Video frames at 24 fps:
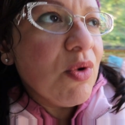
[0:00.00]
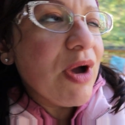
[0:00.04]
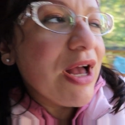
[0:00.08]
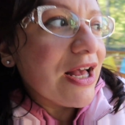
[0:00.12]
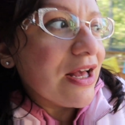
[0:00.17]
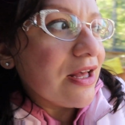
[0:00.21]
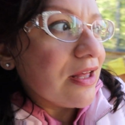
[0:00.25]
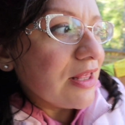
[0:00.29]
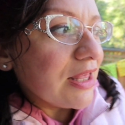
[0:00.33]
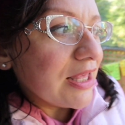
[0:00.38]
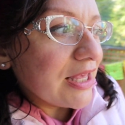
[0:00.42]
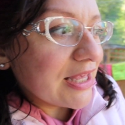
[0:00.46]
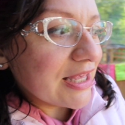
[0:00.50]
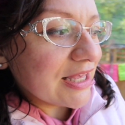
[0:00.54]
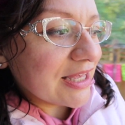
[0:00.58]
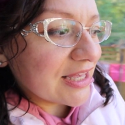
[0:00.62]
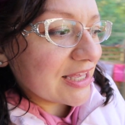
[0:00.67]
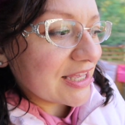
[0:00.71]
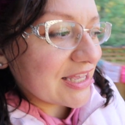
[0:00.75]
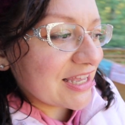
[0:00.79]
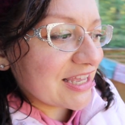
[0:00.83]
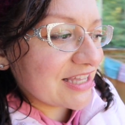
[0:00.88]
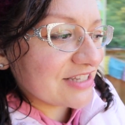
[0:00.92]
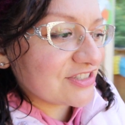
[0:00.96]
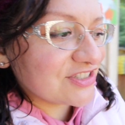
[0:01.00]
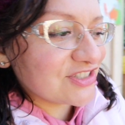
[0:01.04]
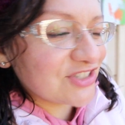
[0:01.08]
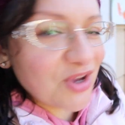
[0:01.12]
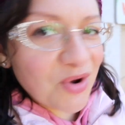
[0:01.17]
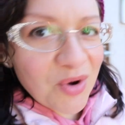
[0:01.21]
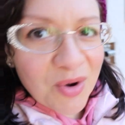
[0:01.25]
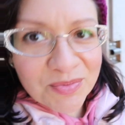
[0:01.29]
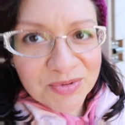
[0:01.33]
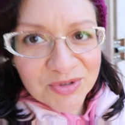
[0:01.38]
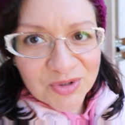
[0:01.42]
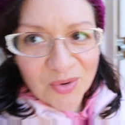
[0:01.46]
well, it's
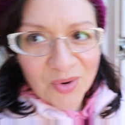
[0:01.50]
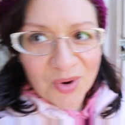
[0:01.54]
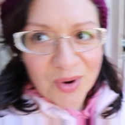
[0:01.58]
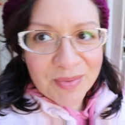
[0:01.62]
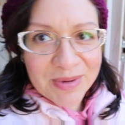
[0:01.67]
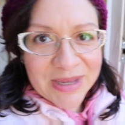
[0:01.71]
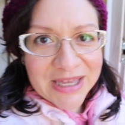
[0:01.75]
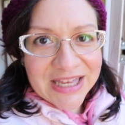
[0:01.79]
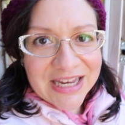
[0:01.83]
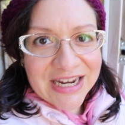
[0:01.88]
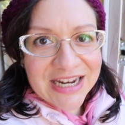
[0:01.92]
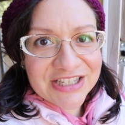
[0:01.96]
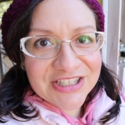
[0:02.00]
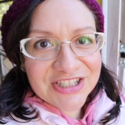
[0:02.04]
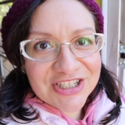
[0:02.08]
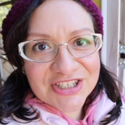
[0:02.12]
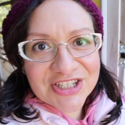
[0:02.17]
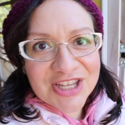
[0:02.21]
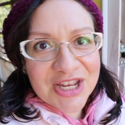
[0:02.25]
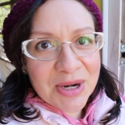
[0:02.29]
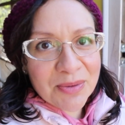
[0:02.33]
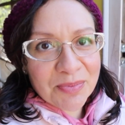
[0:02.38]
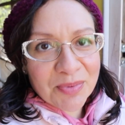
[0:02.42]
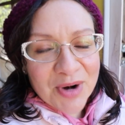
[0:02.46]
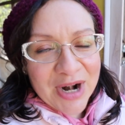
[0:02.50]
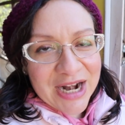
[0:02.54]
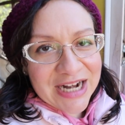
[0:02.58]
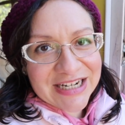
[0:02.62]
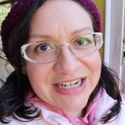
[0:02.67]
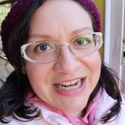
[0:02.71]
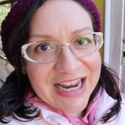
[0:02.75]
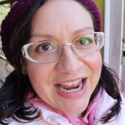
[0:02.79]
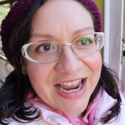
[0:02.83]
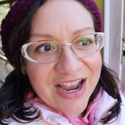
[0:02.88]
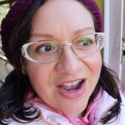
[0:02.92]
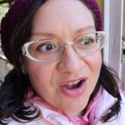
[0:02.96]
so absorbent, it's just gonna break
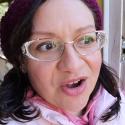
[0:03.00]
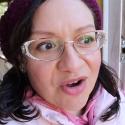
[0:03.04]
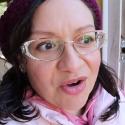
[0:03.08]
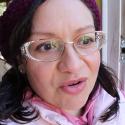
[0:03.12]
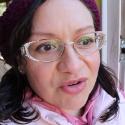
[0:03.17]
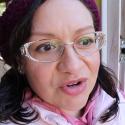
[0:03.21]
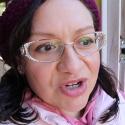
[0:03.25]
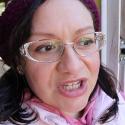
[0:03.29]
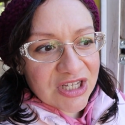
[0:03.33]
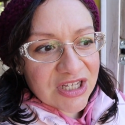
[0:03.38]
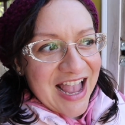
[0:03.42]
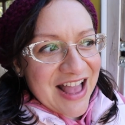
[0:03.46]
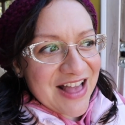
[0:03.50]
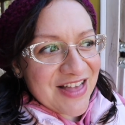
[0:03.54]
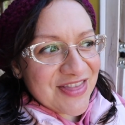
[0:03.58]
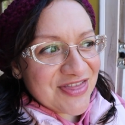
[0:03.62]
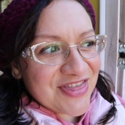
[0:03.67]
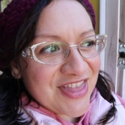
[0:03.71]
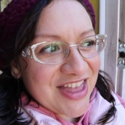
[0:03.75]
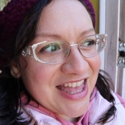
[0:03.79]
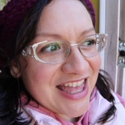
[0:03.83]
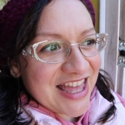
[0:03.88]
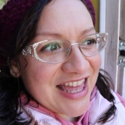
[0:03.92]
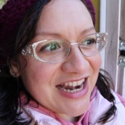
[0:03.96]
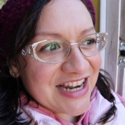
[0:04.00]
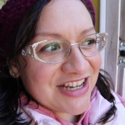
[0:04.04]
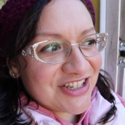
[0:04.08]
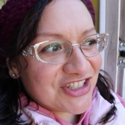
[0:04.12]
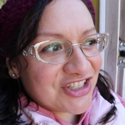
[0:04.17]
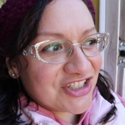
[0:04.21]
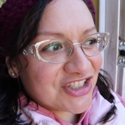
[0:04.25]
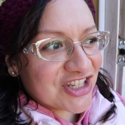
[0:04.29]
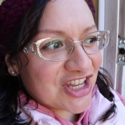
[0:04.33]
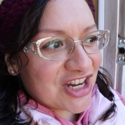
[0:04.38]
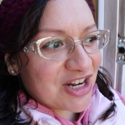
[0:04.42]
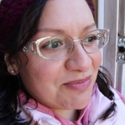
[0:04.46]
down. And then it's
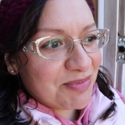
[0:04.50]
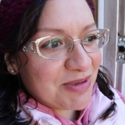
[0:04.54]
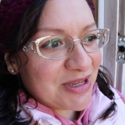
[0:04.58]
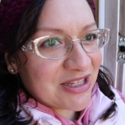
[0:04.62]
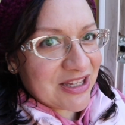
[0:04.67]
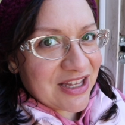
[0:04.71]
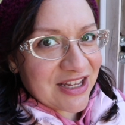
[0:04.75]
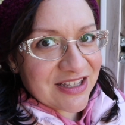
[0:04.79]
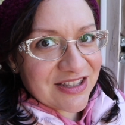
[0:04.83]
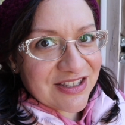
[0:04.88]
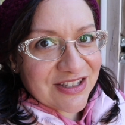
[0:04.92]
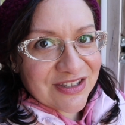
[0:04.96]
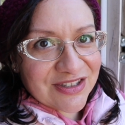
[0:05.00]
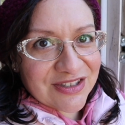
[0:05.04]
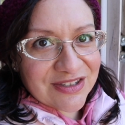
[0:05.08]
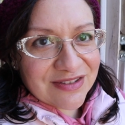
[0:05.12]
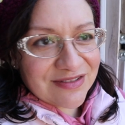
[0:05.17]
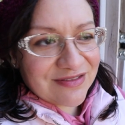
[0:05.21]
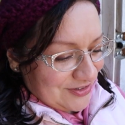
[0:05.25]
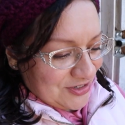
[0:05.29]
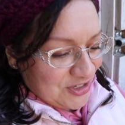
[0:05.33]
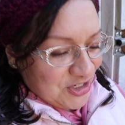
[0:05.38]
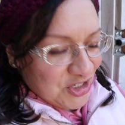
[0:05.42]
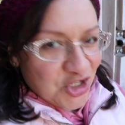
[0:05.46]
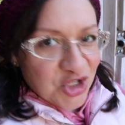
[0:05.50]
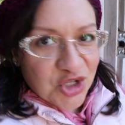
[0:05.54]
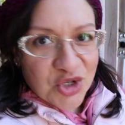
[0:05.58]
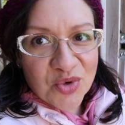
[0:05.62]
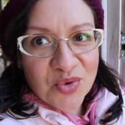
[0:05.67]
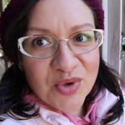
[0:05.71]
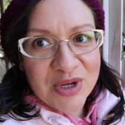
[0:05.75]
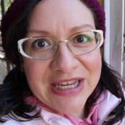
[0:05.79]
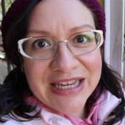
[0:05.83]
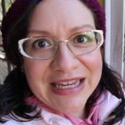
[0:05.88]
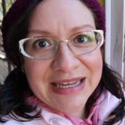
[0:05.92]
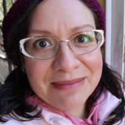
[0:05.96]
just gonna be like this
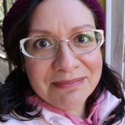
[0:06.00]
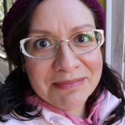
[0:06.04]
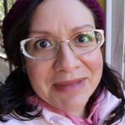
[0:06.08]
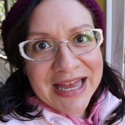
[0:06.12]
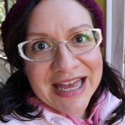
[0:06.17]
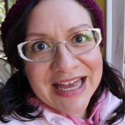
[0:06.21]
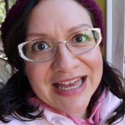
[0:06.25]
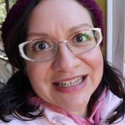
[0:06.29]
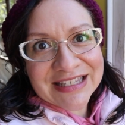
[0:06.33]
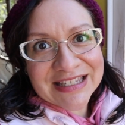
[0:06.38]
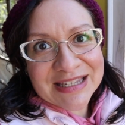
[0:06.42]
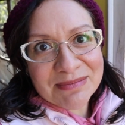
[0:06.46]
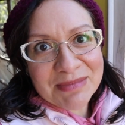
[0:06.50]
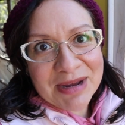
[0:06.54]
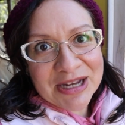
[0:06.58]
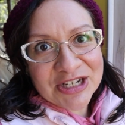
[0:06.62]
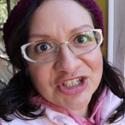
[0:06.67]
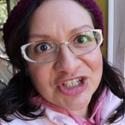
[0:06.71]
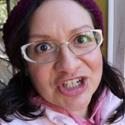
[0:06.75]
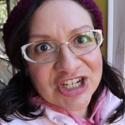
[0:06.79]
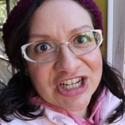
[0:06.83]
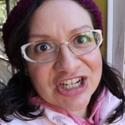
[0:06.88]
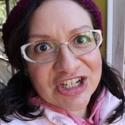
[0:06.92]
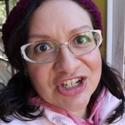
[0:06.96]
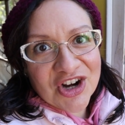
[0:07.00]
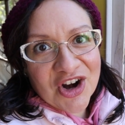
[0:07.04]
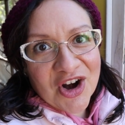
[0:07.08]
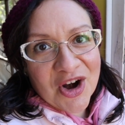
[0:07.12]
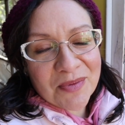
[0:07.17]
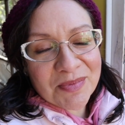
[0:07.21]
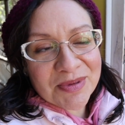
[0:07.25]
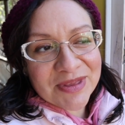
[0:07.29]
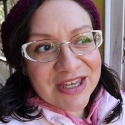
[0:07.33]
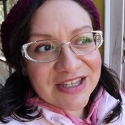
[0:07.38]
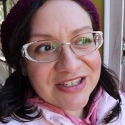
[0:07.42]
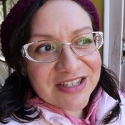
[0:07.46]
gooey mess in my chicken
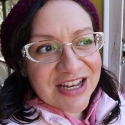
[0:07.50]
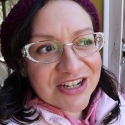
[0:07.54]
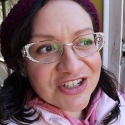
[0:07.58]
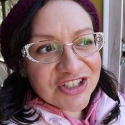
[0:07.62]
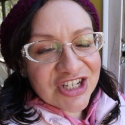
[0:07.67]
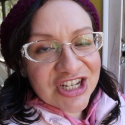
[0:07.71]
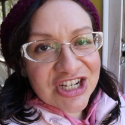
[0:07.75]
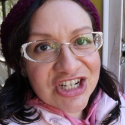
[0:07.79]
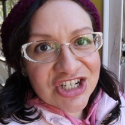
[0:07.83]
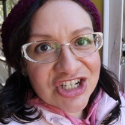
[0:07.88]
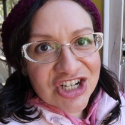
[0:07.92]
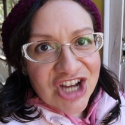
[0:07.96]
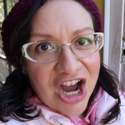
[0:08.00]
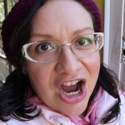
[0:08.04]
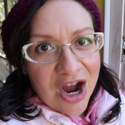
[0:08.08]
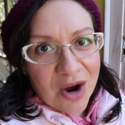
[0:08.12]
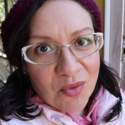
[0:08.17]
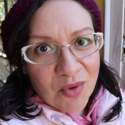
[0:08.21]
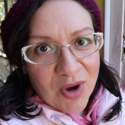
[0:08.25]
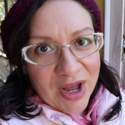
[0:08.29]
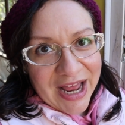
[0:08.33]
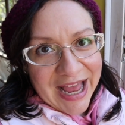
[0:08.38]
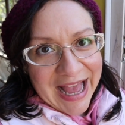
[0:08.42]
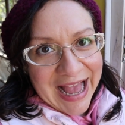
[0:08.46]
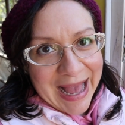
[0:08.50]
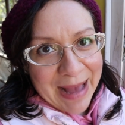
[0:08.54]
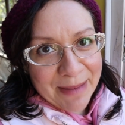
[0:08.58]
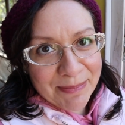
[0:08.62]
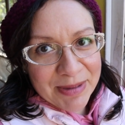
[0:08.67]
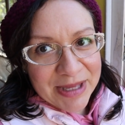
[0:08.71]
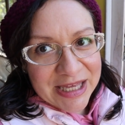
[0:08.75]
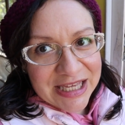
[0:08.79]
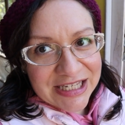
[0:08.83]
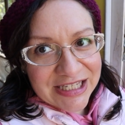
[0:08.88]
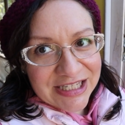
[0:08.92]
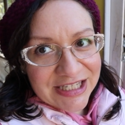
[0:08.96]
yard. But that's actually not what
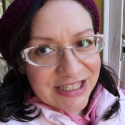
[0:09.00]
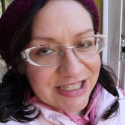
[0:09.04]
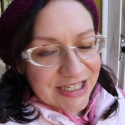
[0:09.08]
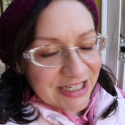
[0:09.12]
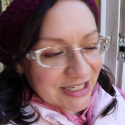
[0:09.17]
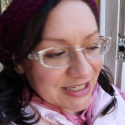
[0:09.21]
happened.